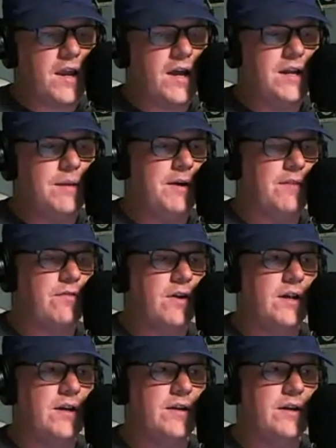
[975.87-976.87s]
then my
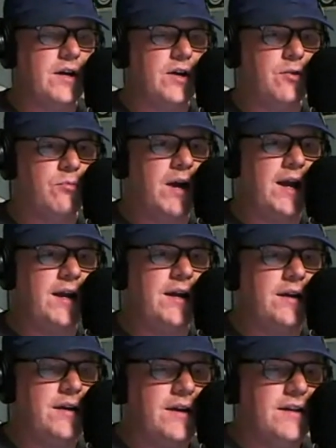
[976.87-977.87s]
friend Ray,
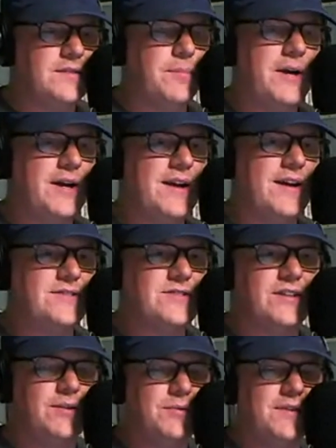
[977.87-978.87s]
that's a podcaster,